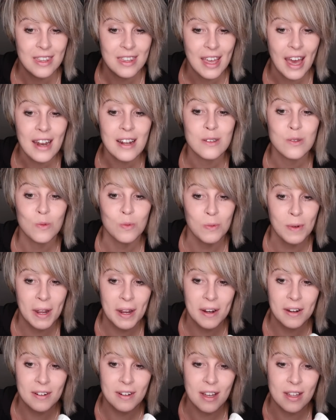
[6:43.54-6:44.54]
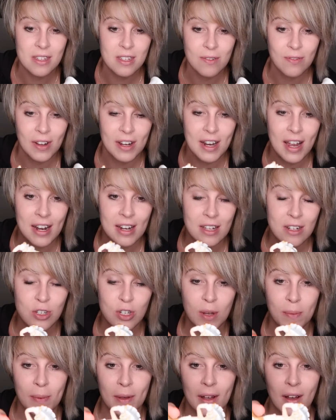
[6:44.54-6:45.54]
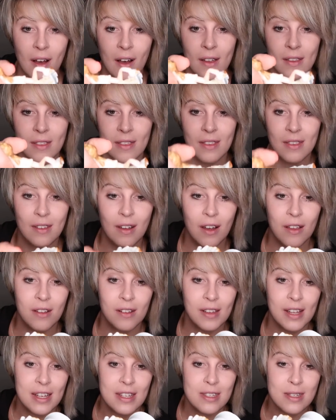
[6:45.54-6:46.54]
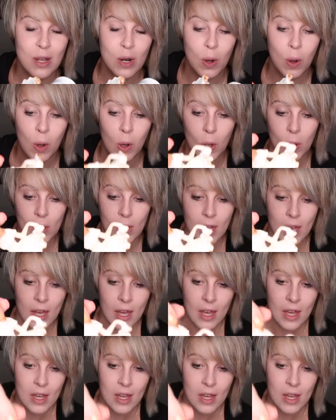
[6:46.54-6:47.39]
that is rare not to find any chipping on, on the lace at all.